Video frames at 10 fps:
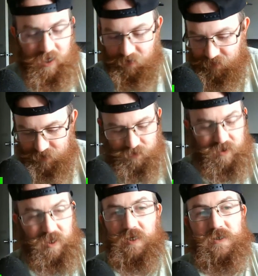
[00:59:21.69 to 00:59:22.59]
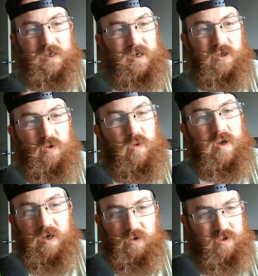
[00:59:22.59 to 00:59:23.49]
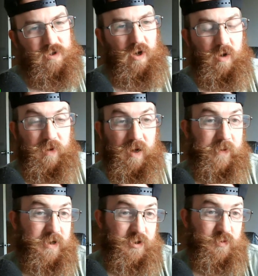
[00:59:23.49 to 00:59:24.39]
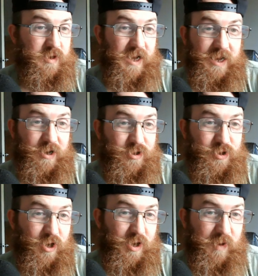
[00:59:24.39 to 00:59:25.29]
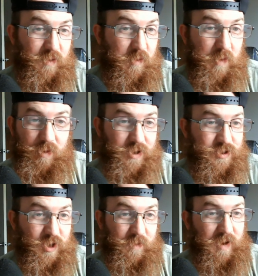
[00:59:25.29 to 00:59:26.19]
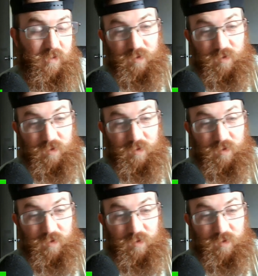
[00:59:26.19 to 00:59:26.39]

Give us some things you want to hear us talk about, because we're not here to talk about what we want to talk about.